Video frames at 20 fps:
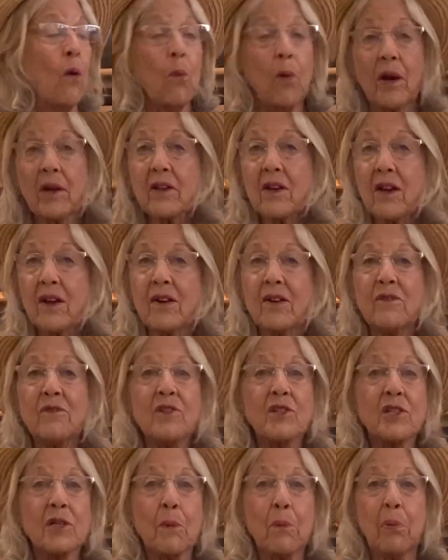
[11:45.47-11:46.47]
What kind of
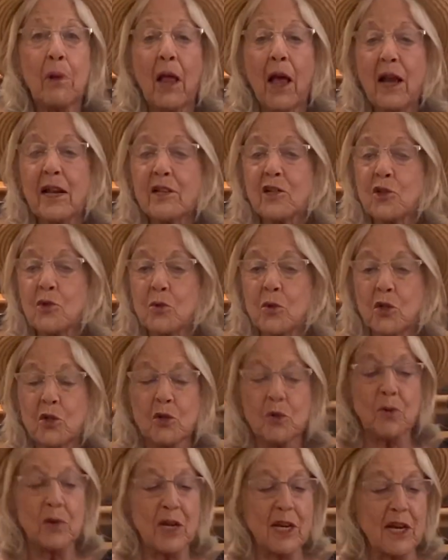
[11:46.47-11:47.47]
supplies would
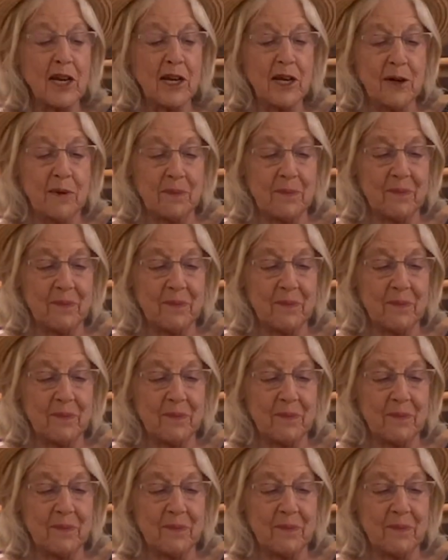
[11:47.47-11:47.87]
you need?